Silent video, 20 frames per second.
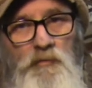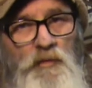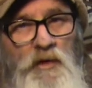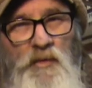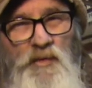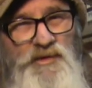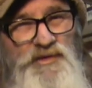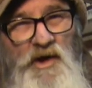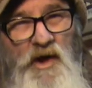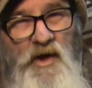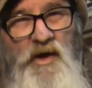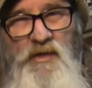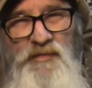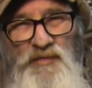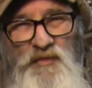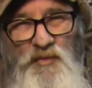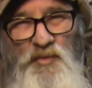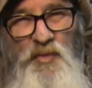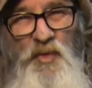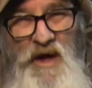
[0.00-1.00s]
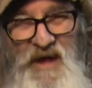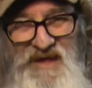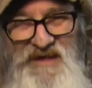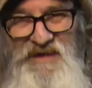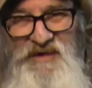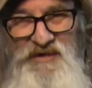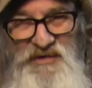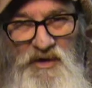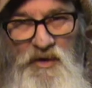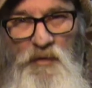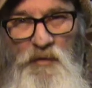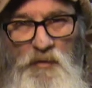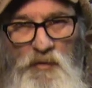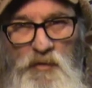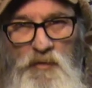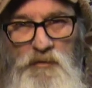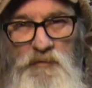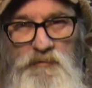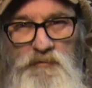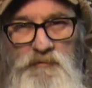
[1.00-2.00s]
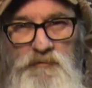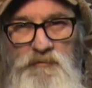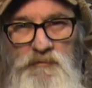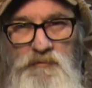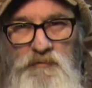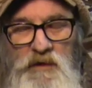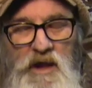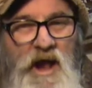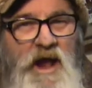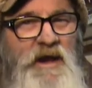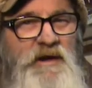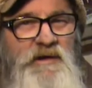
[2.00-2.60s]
was on the radio. I